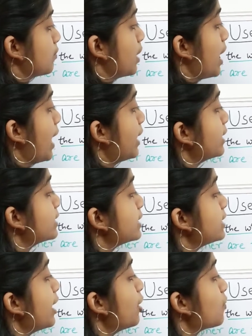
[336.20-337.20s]
And
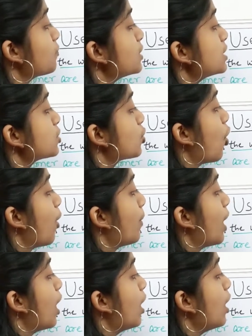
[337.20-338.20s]
instead of this
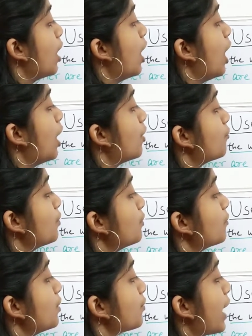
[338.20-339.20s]
comma, we
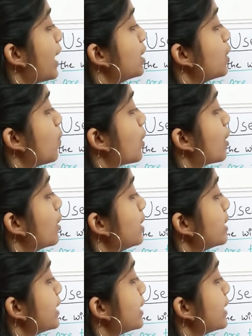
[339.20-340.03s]
will write the word